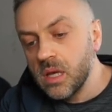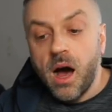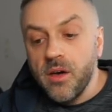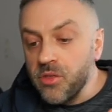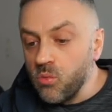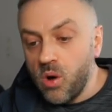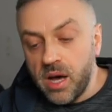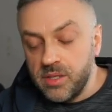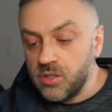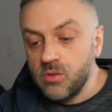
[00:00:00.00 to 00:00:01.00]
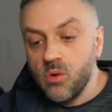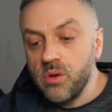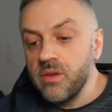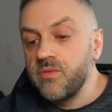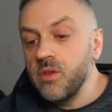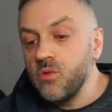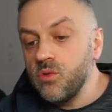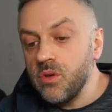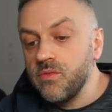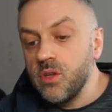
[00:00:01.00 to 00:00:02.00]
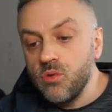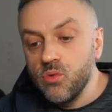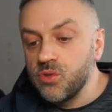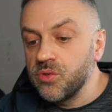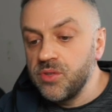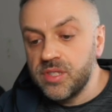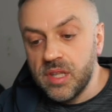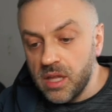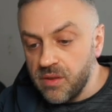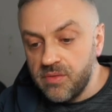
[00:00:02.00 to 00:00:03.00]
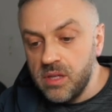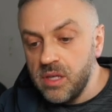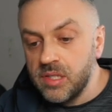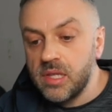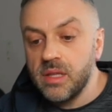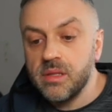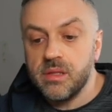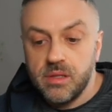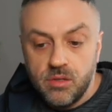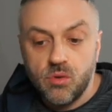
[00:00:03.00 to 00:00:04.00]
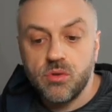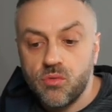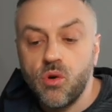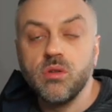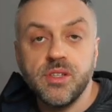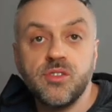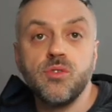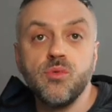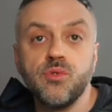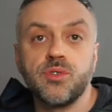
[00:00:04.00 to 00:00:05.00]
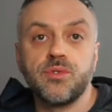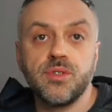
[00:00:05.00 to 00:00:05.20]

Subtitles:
Otherwise, if the user is none of these, then the role is user.